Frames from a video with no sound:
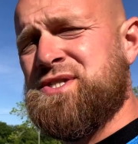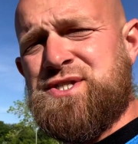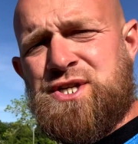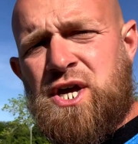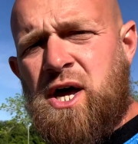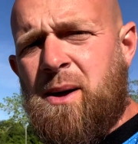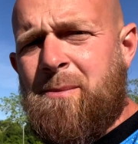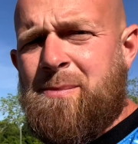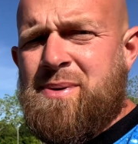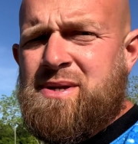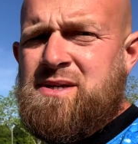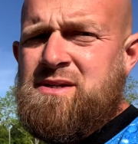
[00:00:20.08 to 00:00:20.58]

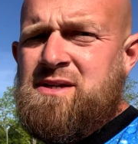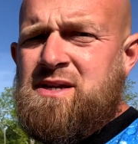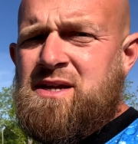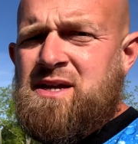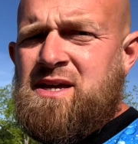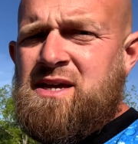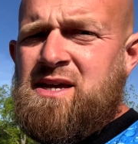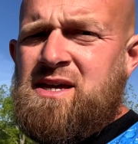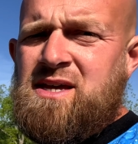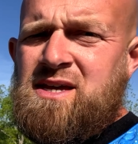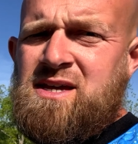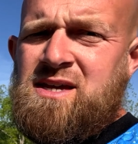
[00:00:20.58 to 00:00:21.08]
up.
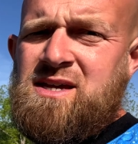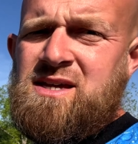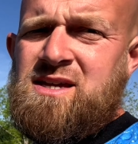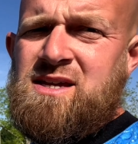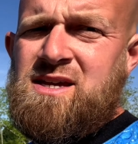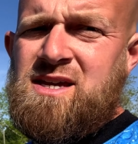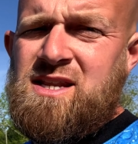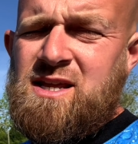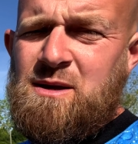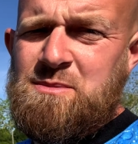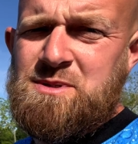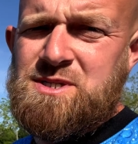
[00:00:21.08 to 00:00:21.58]

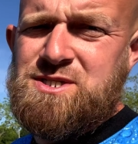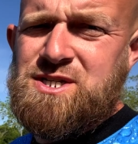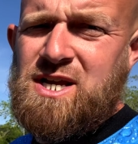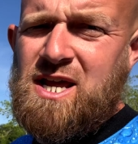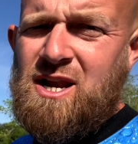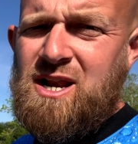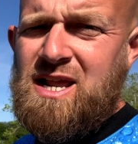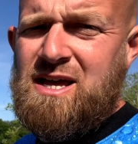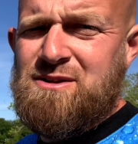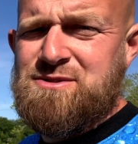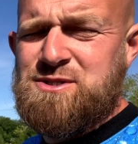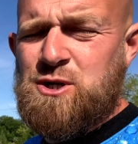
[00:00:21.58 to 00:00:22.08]
It helps the
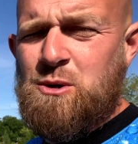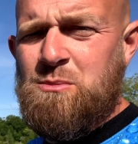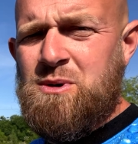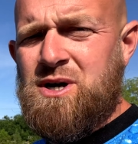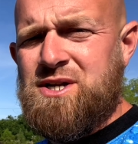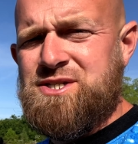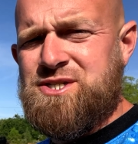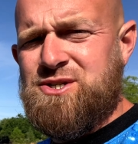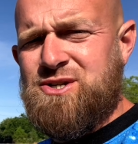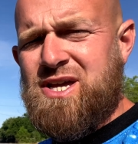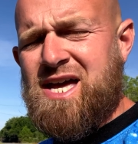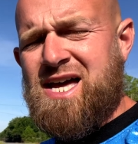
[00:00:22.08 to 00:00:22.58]
channel out so
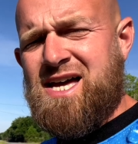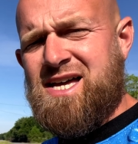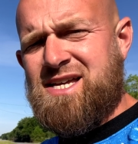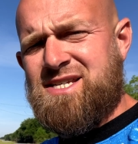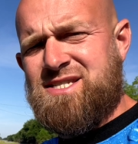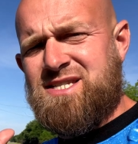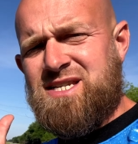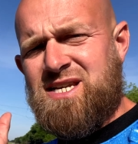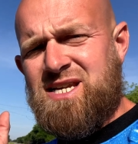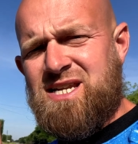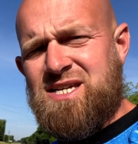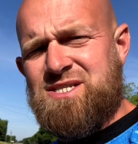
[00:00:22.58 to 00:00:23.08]
much, you
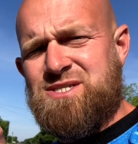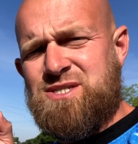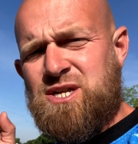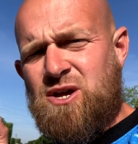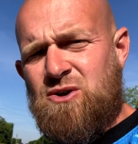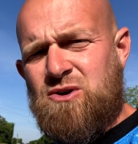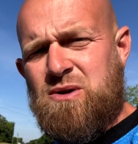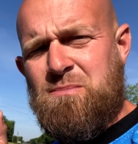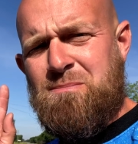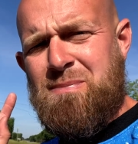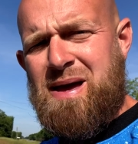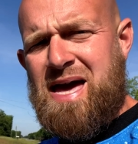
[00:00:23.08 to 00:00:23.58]
guys. Let's
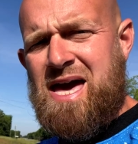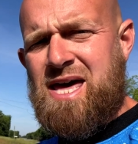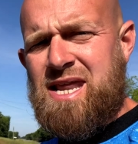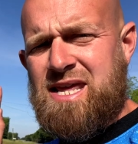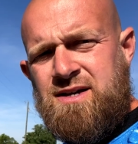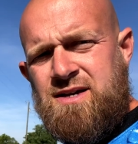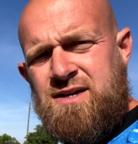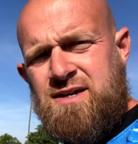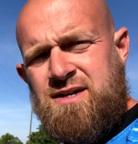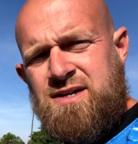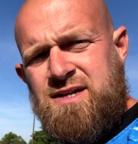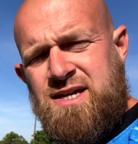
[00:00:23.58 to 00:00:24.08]
talk about it.
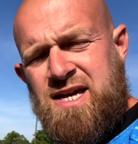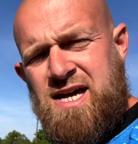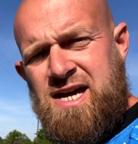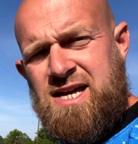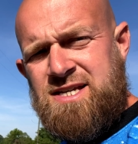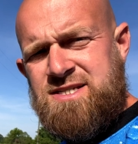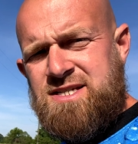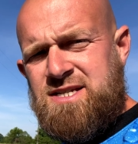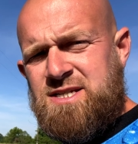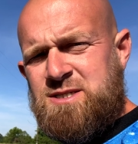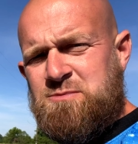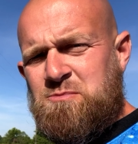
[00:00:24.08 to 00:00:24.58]

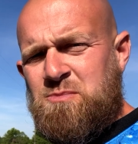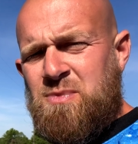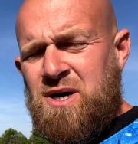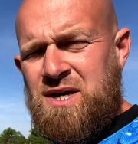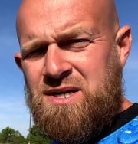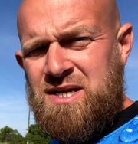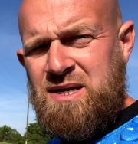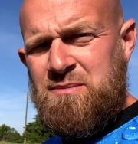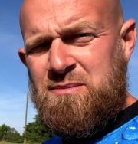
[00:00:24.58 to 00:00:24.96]
Guys, it is Monday